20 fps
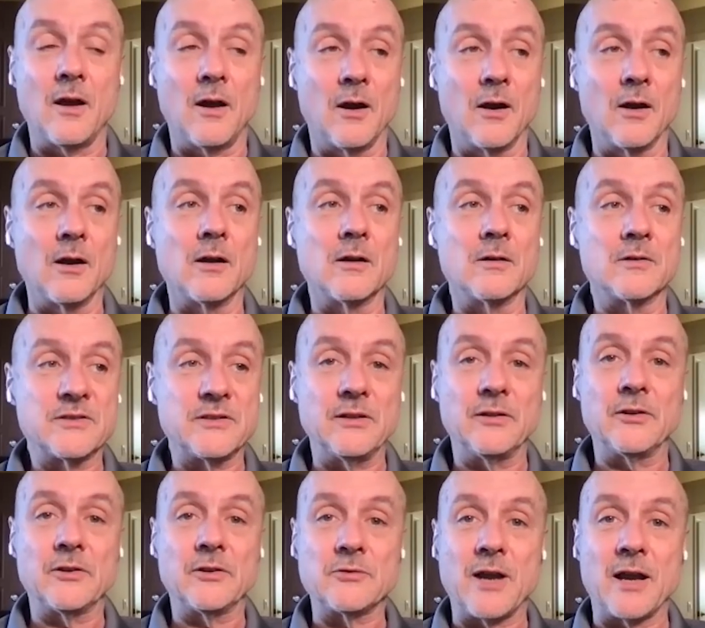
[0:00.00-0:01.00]
are
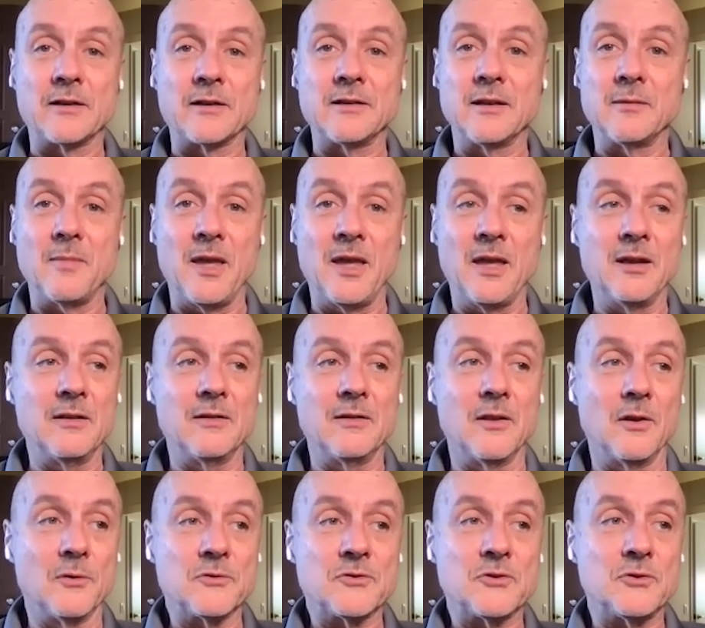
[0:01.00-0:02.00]
still attracting men, and
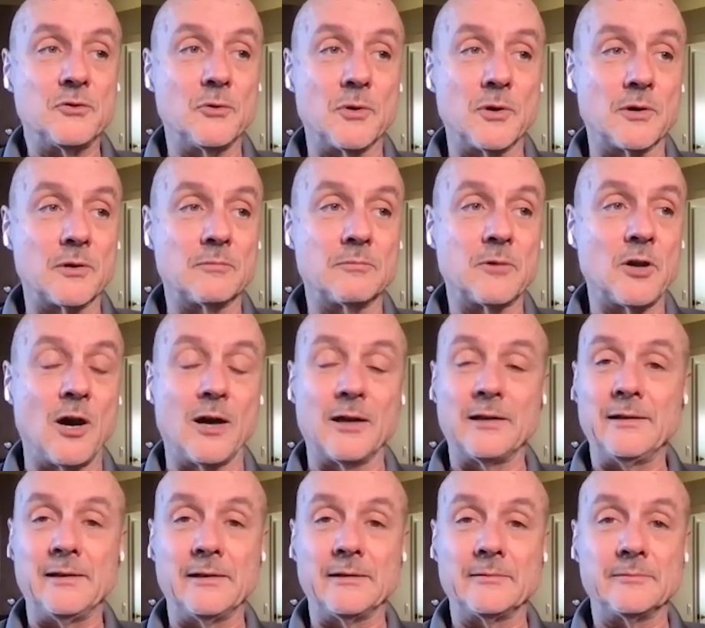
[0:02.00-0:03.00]
those who are
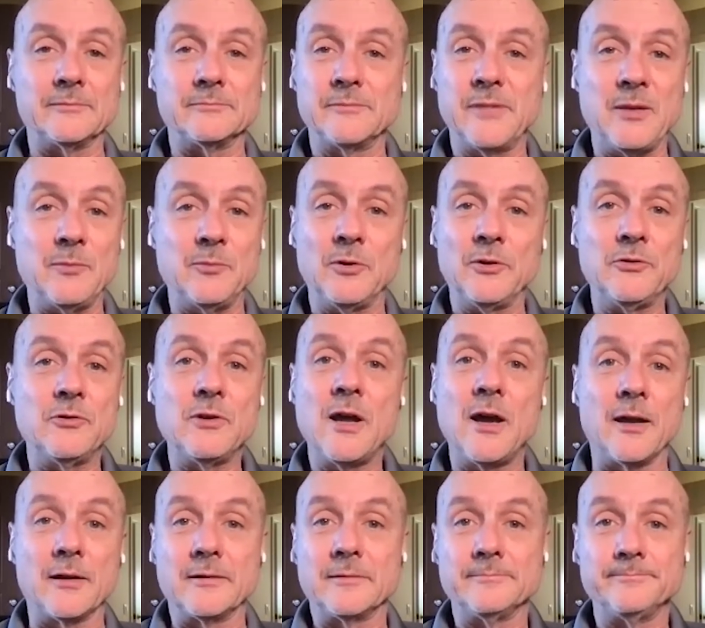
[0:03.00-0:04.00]
coddling people do not.